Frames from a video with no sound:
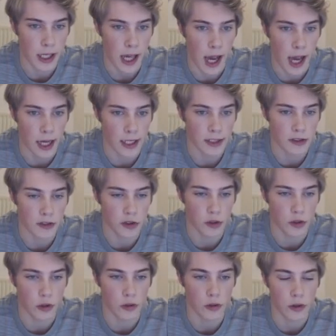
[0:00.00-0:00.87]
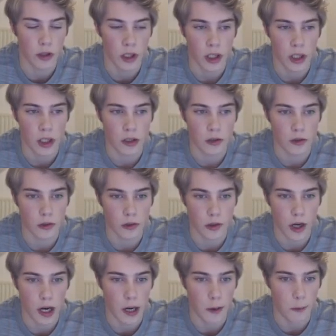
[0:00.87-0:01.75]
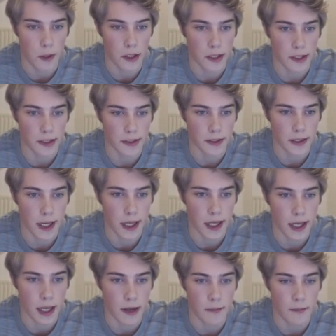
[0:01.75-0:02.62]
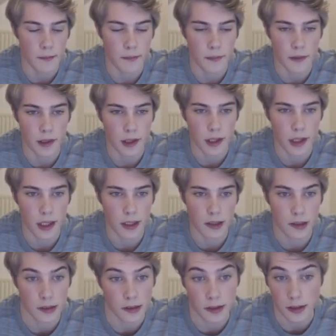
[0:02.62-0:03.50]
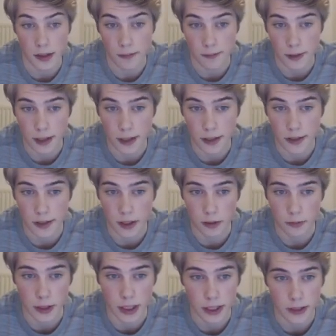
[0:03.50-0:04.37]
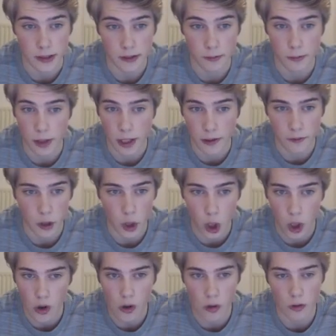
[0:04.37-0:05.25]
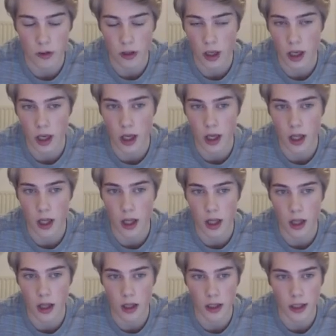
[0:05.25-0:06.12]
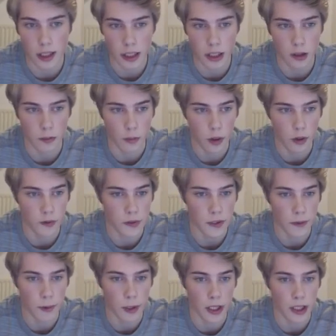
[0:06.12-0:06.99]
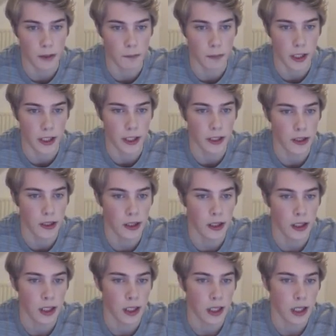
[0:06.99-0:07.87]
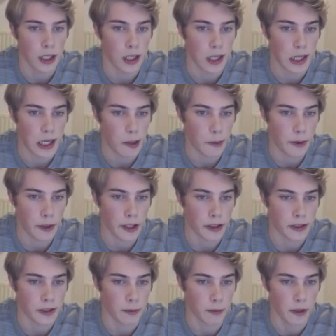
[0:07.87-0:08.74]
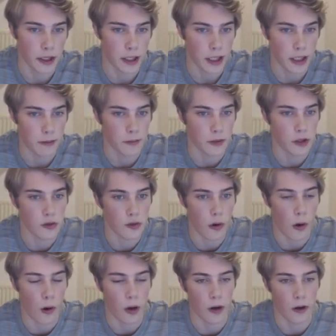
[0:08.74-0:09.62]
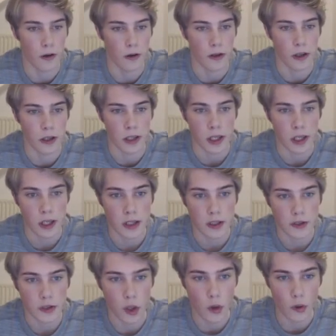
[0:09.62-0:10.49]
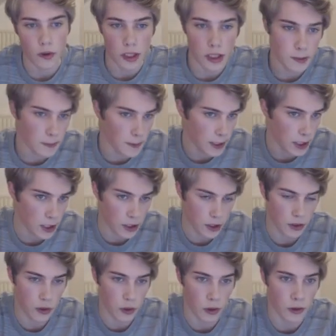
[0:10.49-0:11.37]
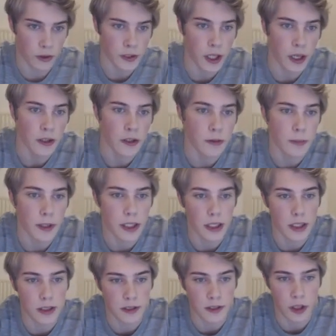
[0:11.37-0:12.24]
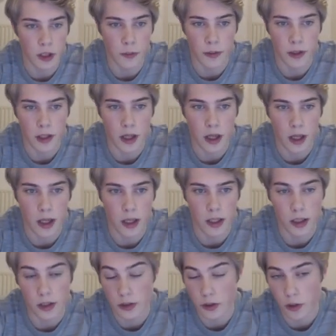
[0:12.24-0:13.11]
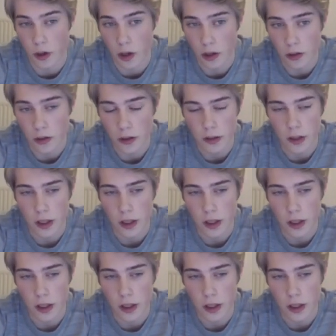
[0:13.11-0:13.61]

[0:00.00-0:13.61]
he has to do to try and win this endgame, it's simply stalemate. We have no uh, legal moves that we can play, and we can simply claim the draw here. So this position turns out to be a, stalemate, uh, a draw,